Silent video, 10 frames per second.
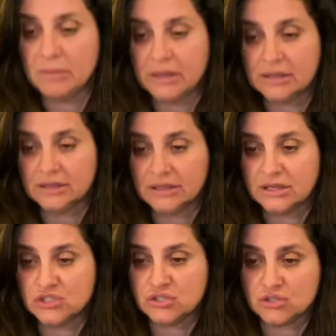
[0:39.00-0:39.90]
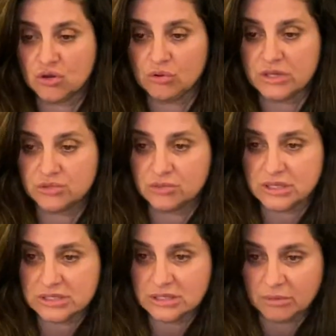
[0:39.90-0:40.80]
make in the kitchen. So let's do
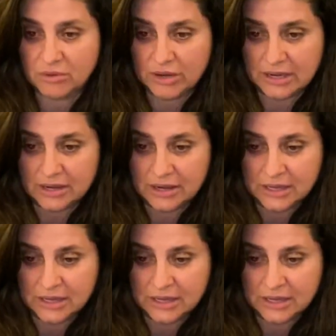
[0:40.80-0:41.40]
this number right here.